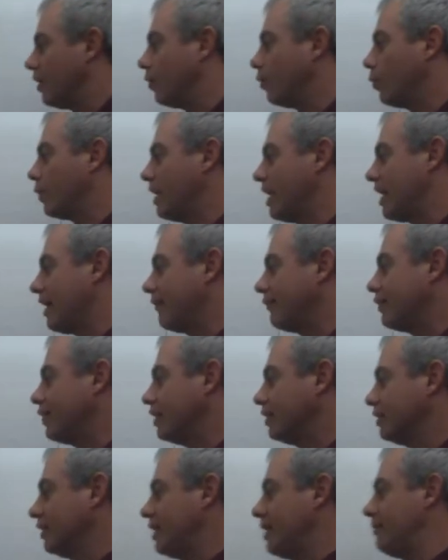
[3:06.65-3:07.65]
We have
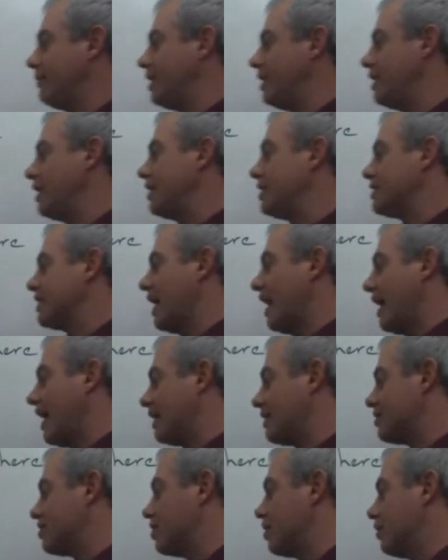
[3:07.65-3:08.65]
the limit as
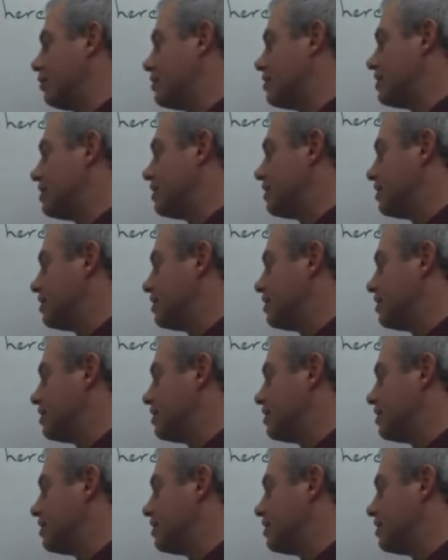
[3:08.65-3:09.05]
x goes to